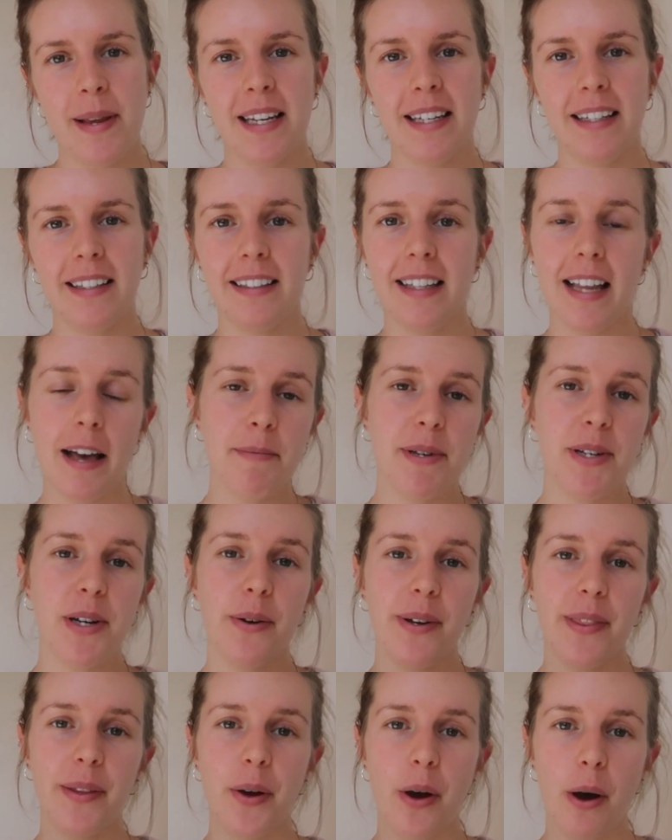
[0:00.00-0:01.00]
Let me
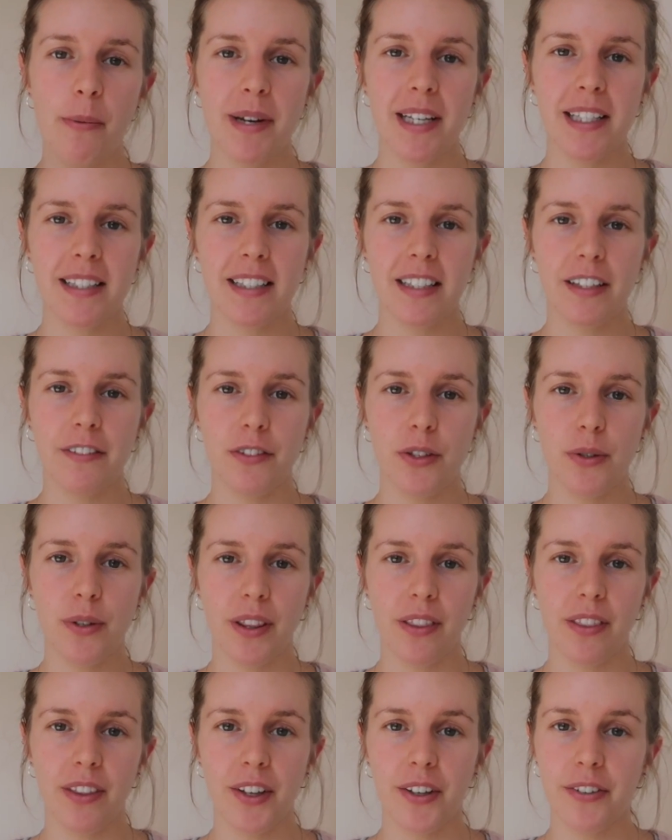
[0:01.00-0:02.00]
know in the comments if you
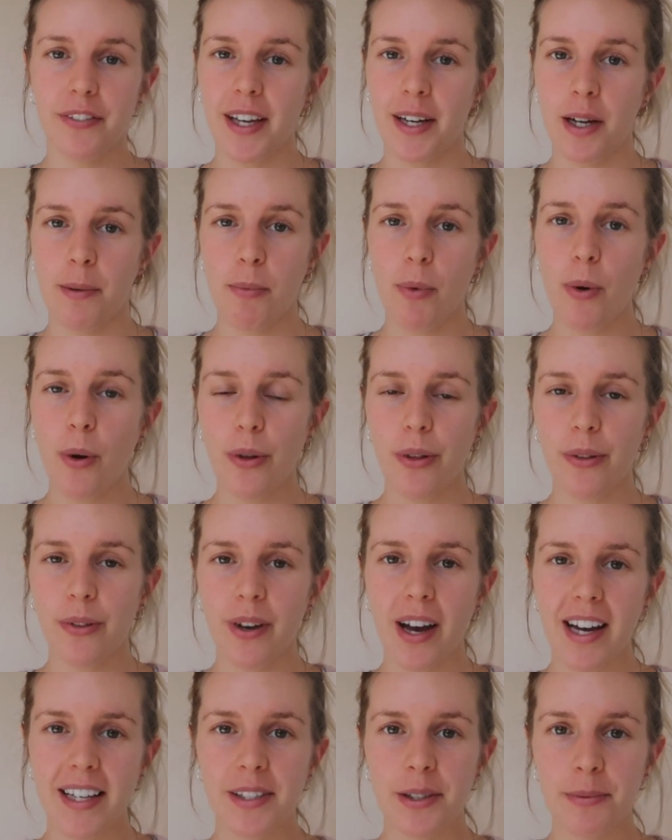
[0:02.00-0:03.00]
can think of any more
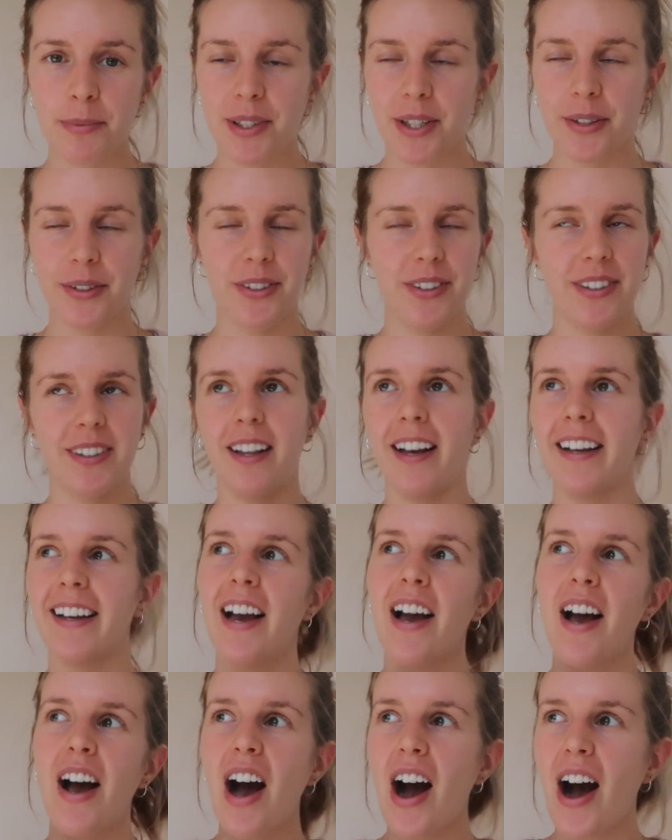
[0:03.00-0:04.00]
items. There are just like
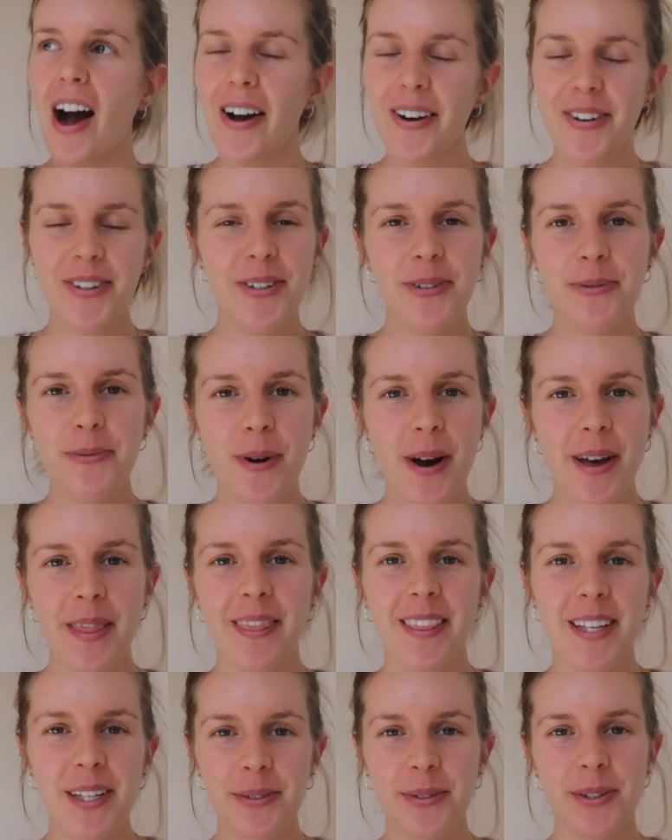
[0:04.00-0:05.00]

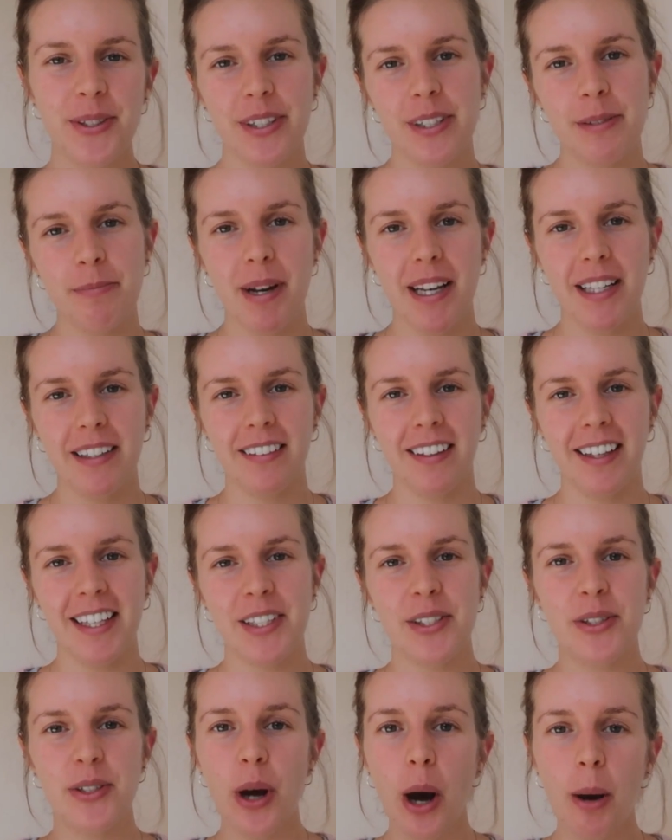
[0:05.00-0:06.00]
101. These are just my
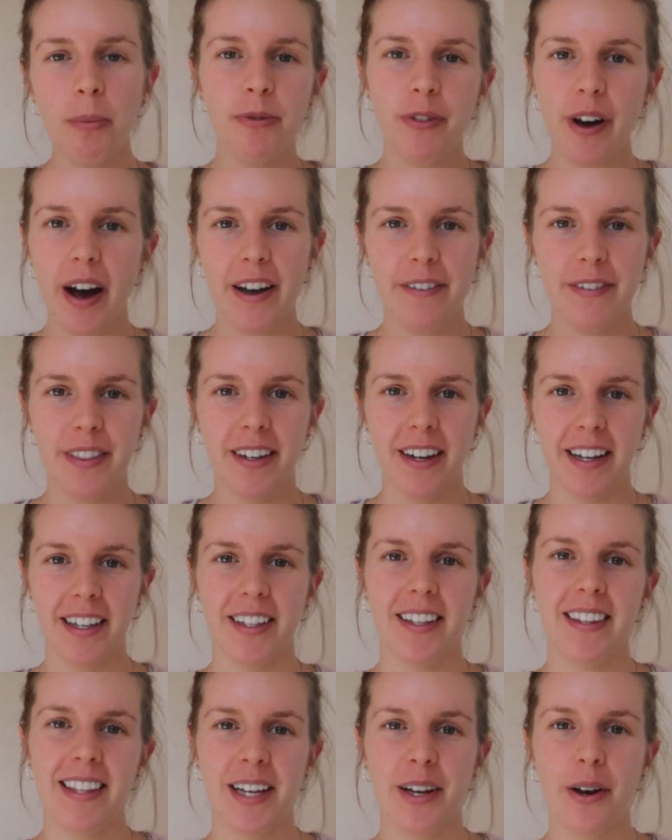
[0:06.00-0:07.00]
like top 5 that I
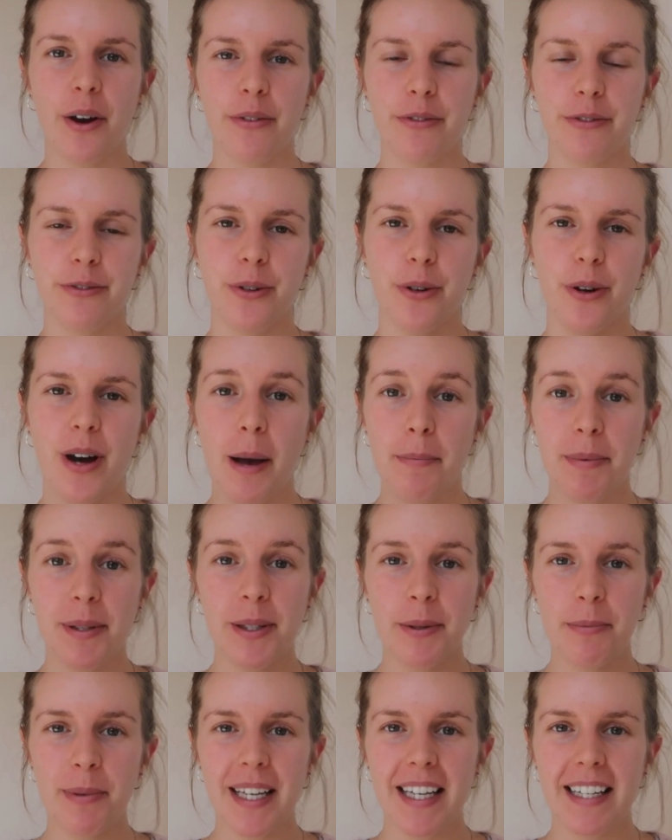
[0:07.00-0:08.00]
could think of for
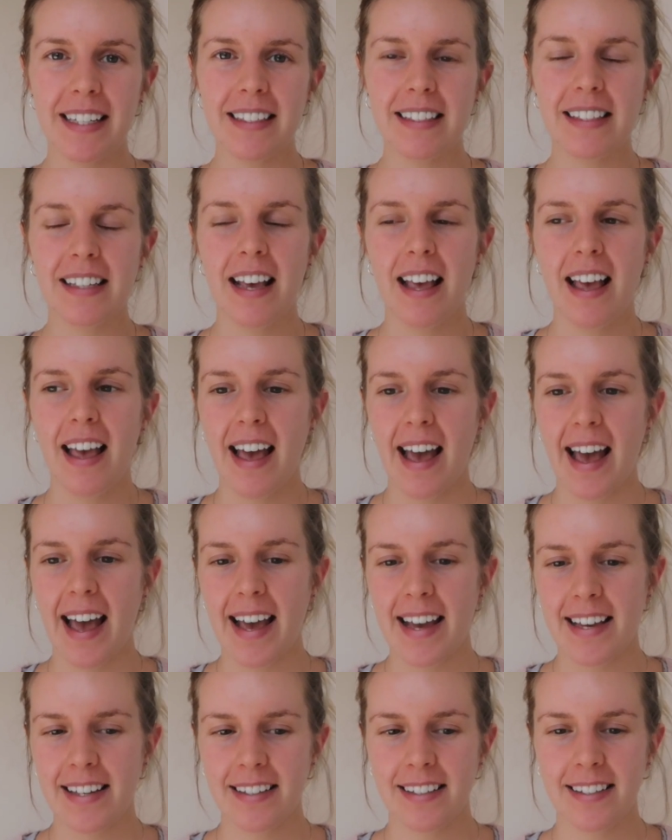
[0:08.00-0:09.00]
absolute beginners.
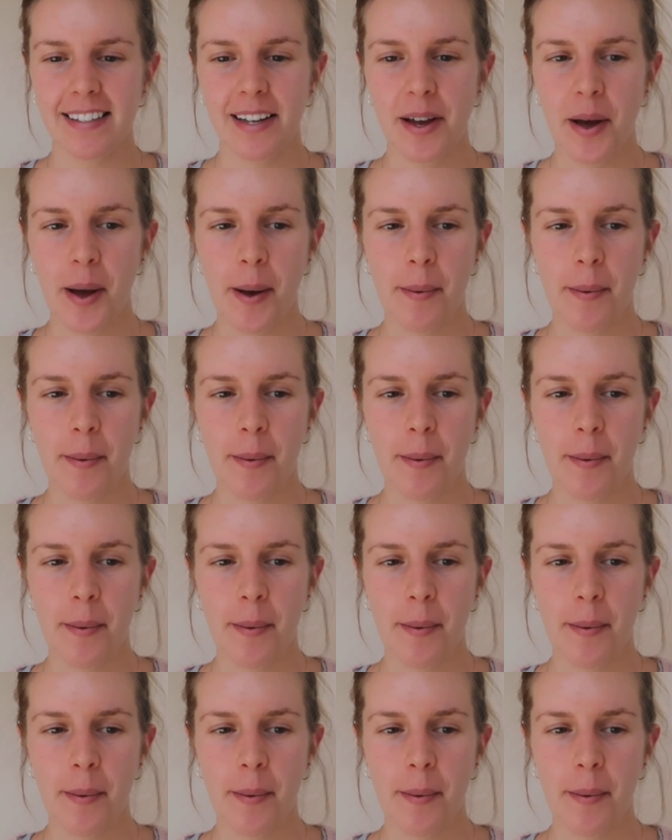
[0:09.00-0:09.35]
And